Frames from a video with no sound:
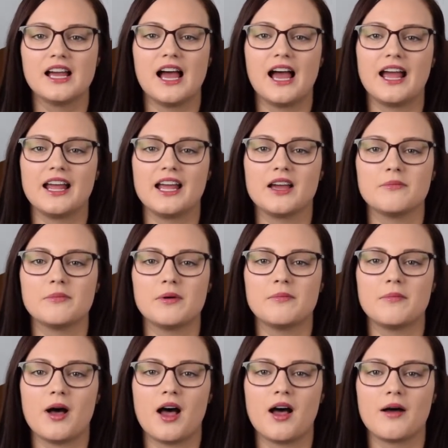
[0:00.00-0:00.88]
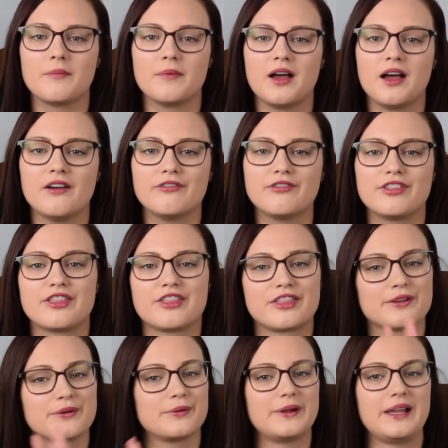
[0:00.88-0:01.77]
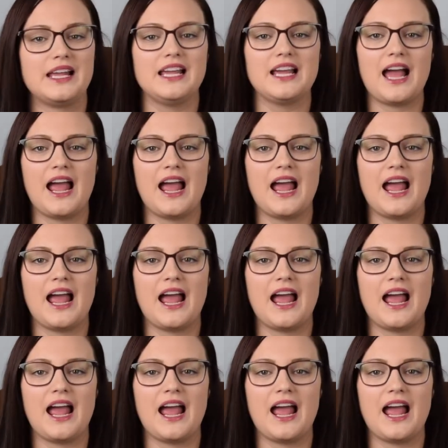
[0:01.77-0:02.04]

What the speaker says: I am a mom of 3.